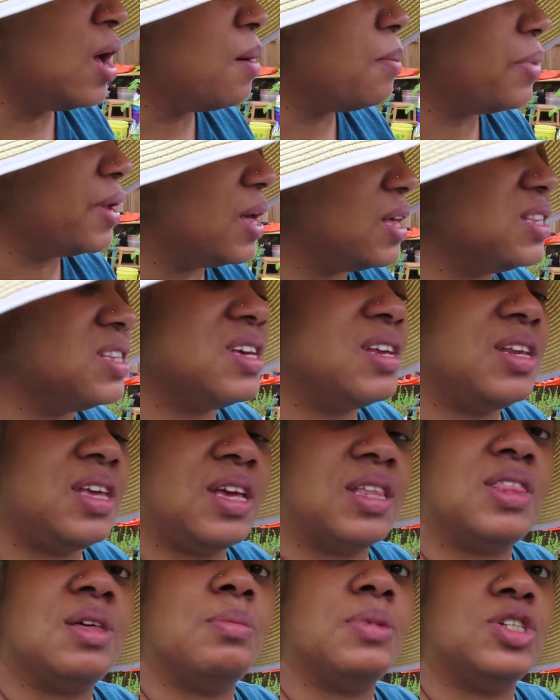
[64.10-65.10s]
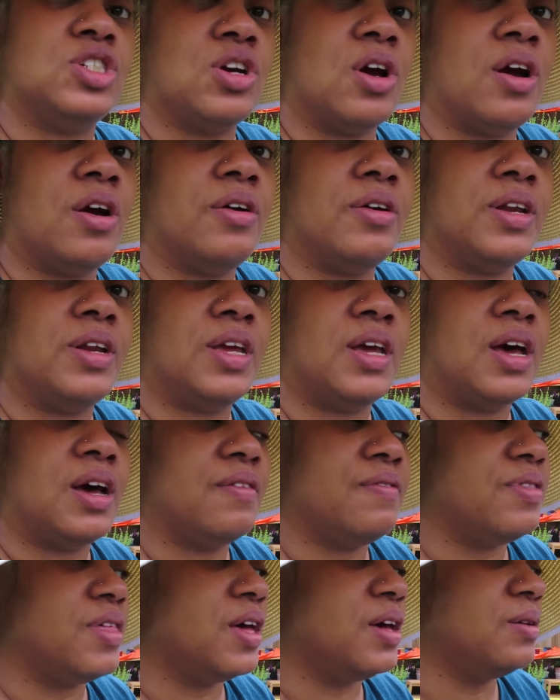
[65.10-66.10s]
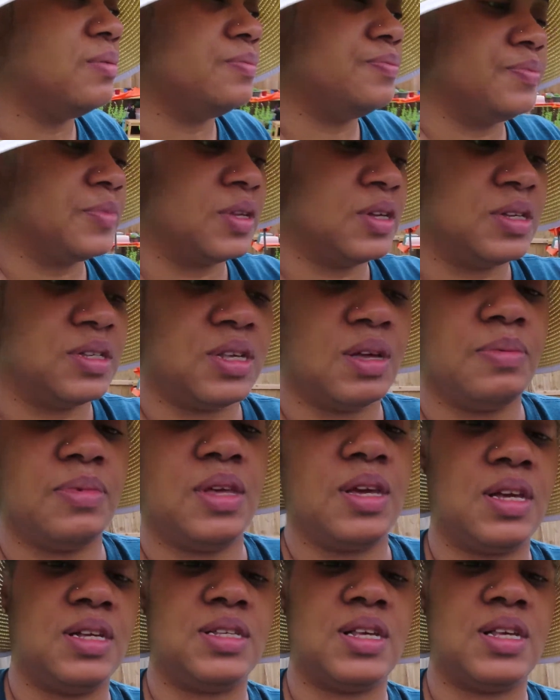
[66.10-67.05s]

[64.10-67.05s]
but I did get the majority of them. Something is